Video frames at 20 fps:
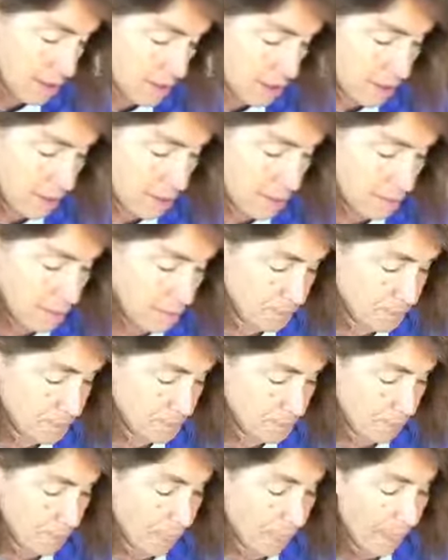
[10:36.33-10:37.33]

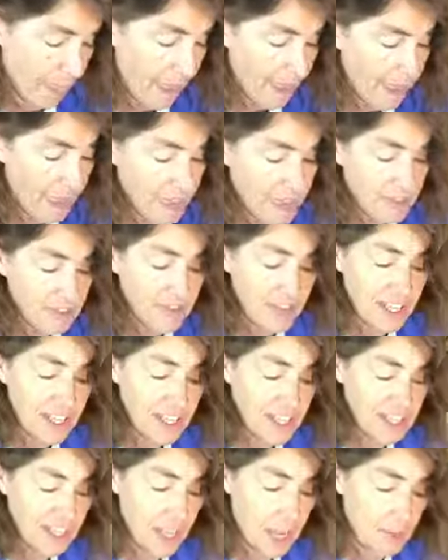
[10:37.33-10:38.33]
I like it
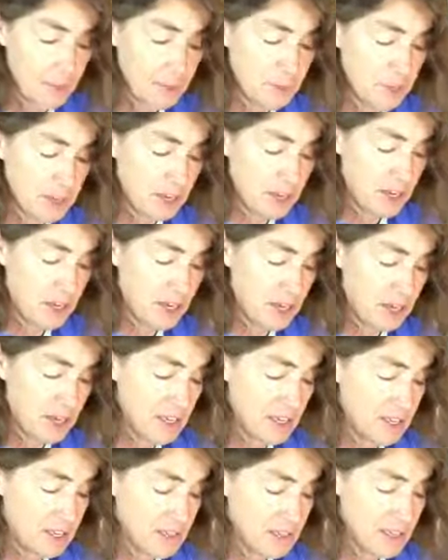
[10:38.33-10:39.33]
finely chopped
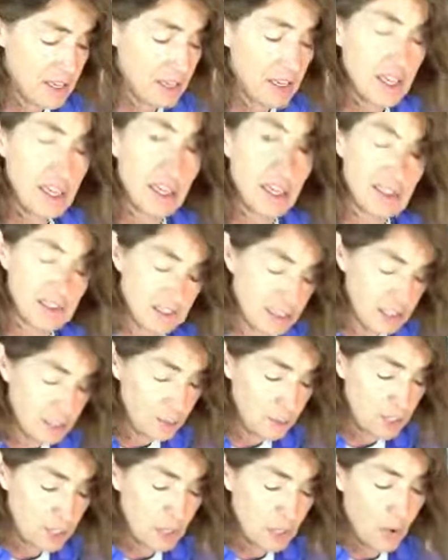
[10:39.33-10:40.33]
because it's a
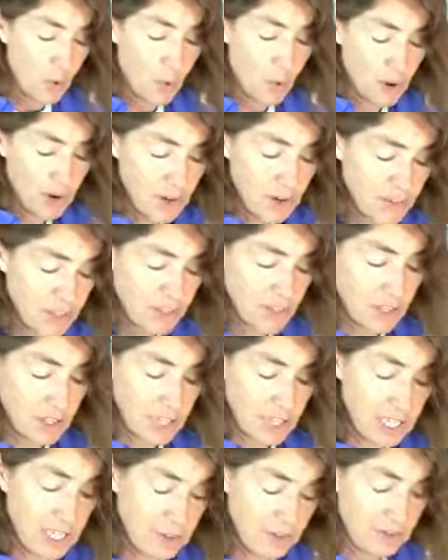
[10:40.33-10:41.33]
little bit coarse as a
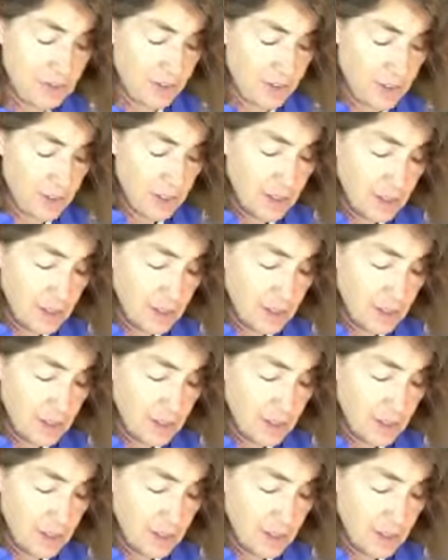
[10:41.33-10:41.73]
leaf.